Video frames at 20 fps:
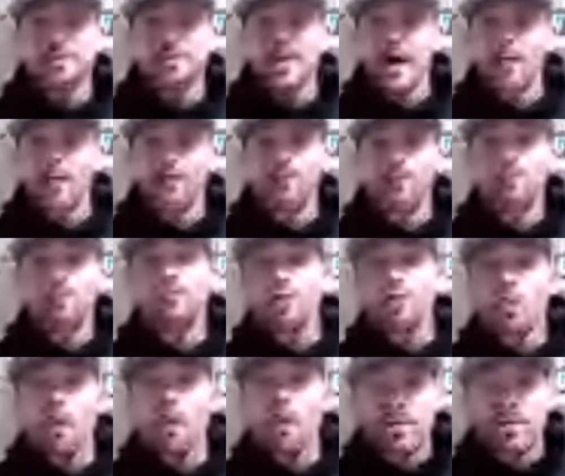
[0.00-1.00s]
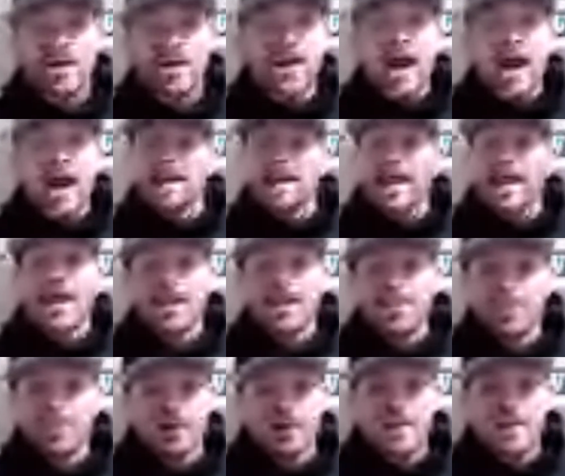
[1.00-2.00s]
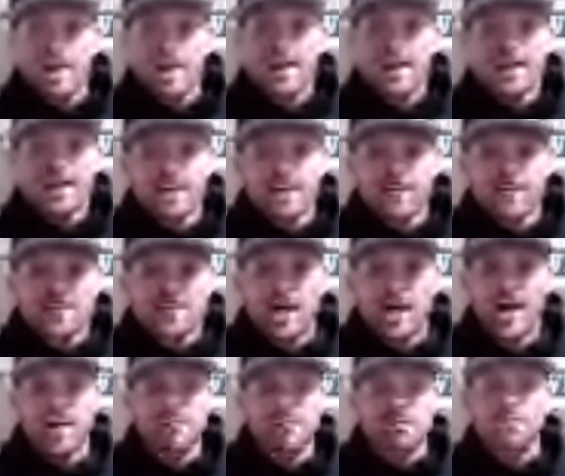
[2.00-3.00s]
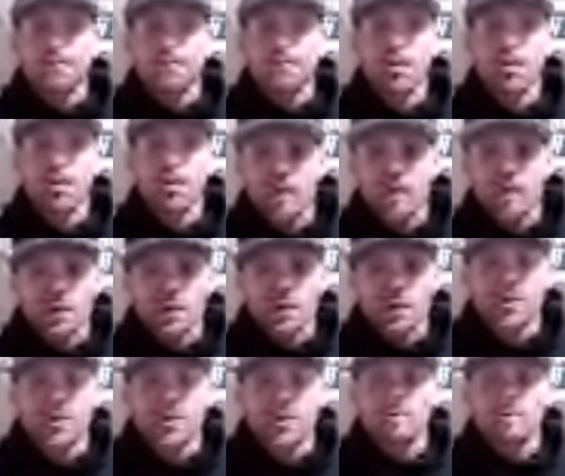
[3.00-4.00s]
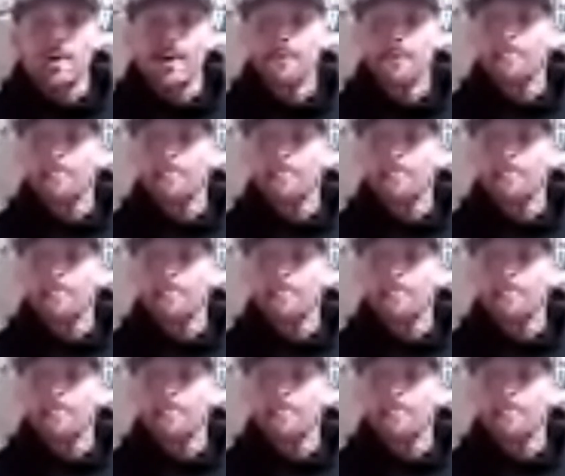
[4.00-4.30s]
that would blow up on anybody at any given time just for no fucking reason, right?